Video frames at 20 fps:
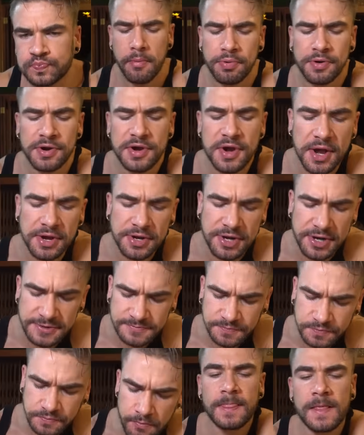Pretty dang good.
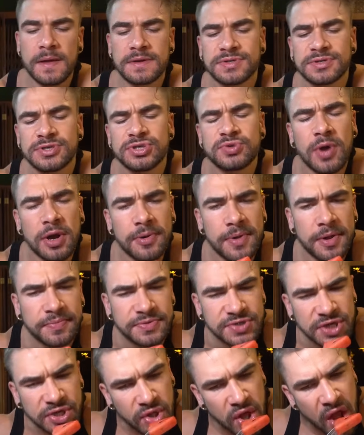So this watermelon in
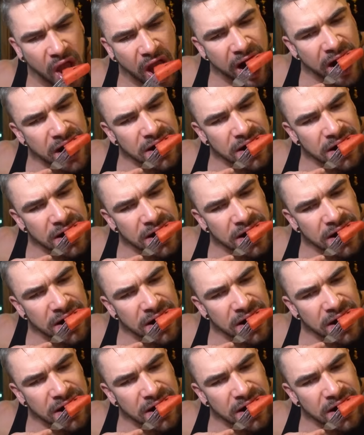particular,